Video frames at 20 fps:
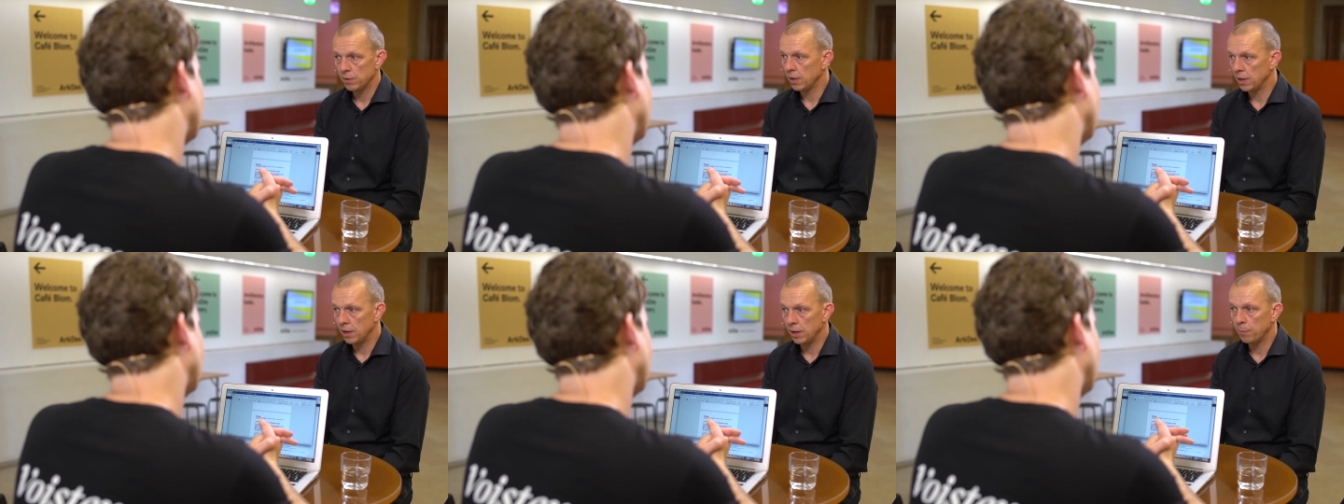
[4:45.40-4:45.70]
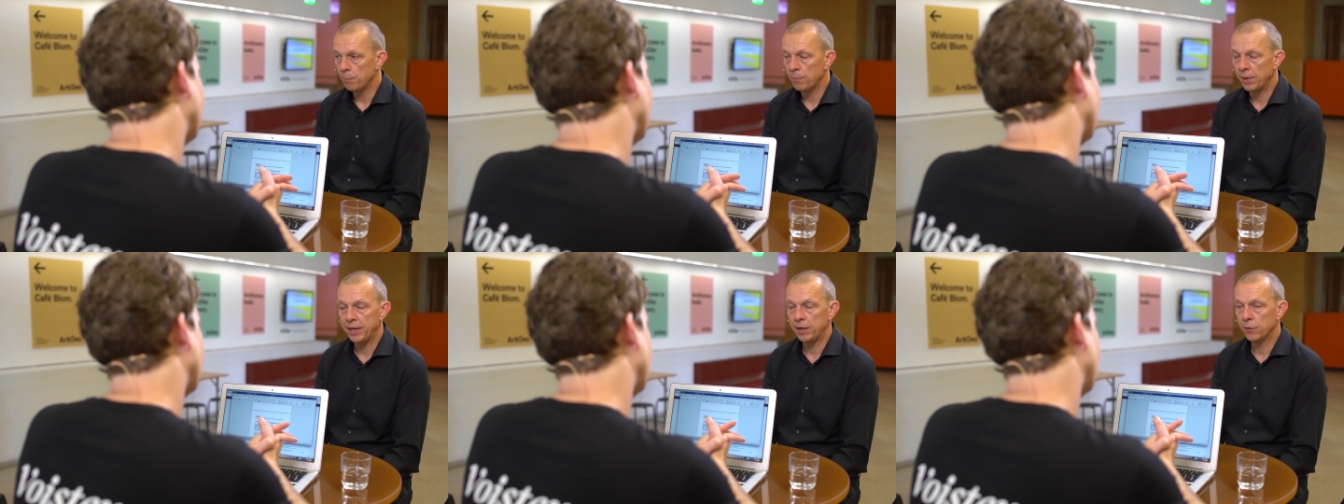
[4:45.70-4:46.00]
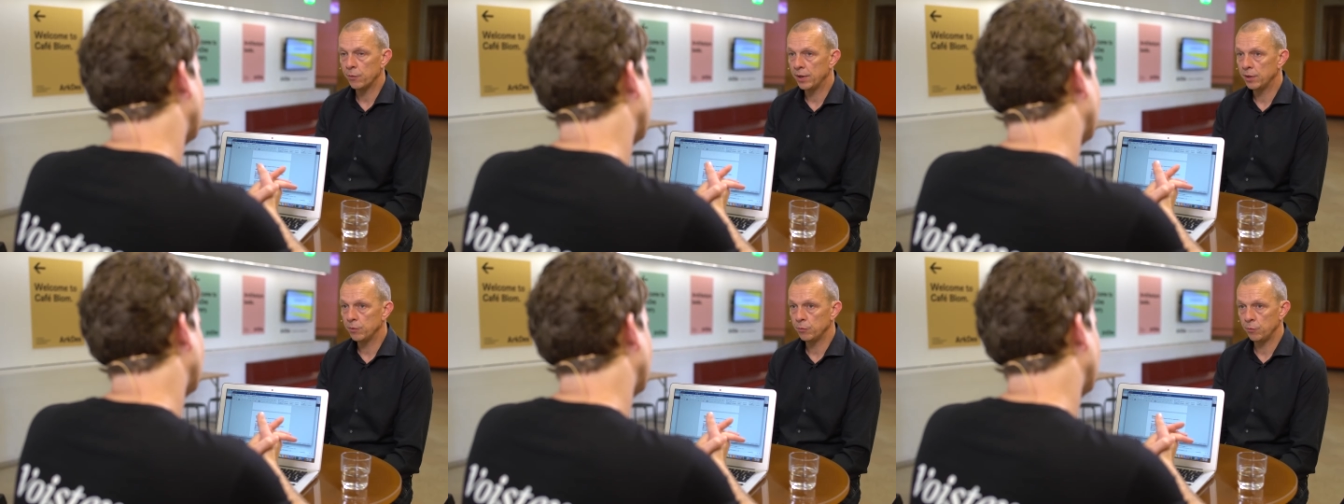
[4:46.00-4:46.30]
uh, play
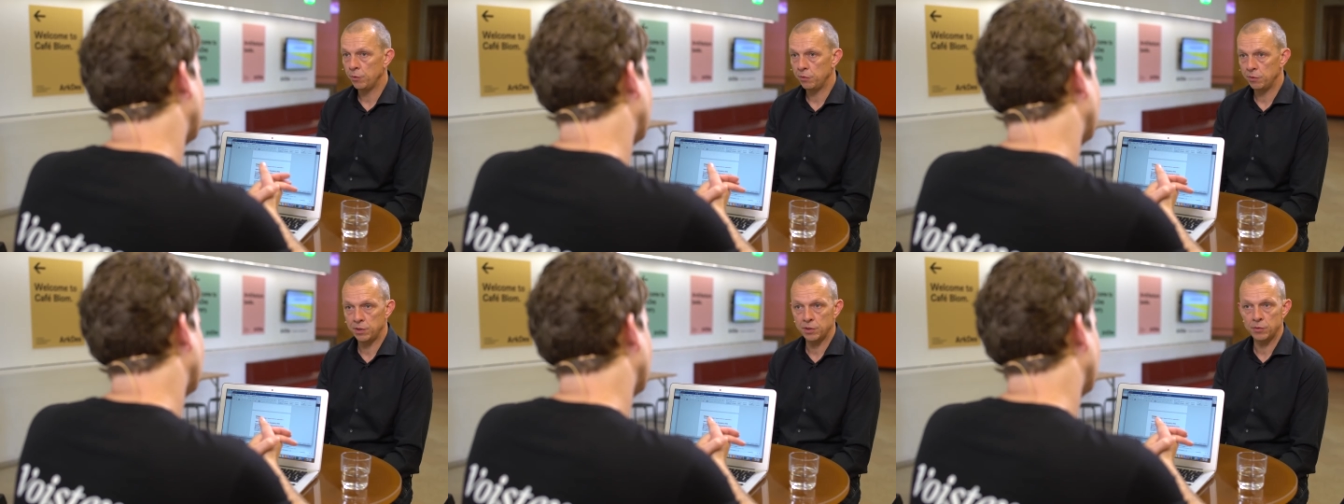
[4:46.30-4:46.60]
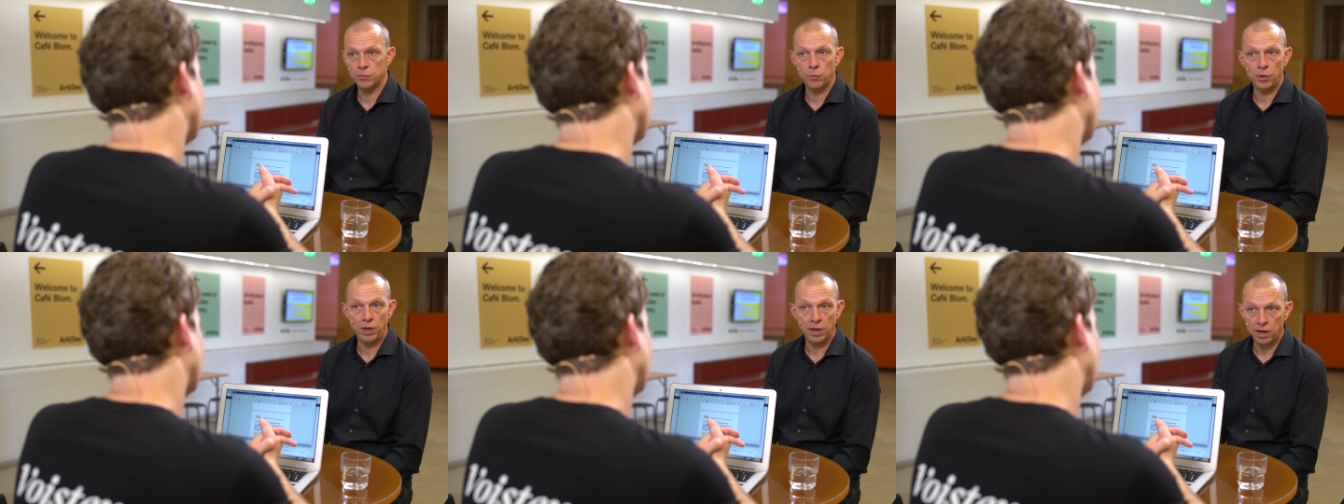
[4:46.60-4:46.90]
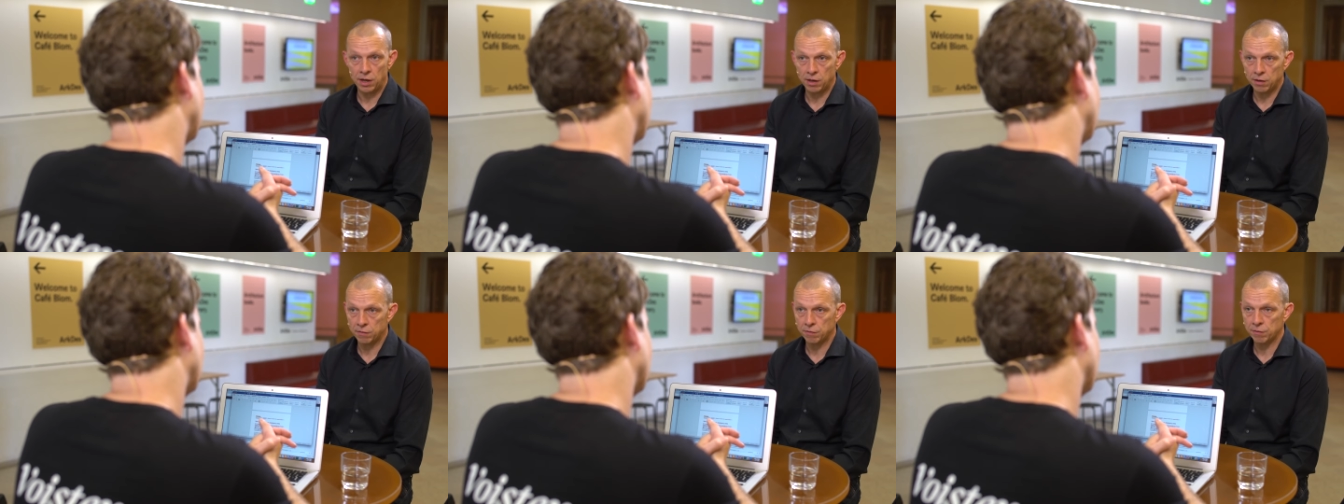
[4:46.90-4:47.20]
around with it. We
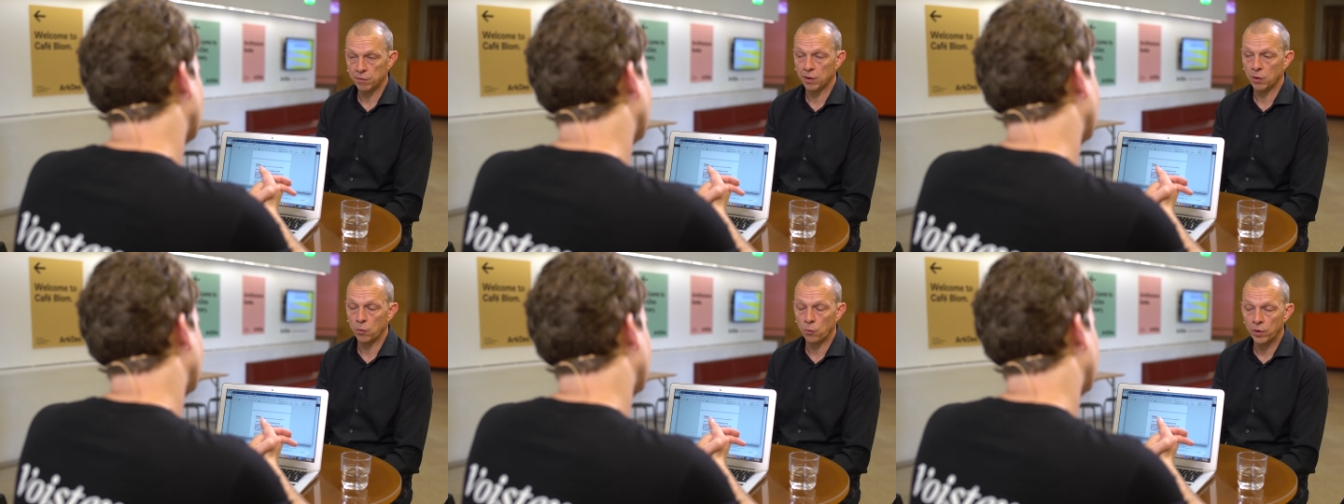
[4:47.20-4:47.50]
have uh,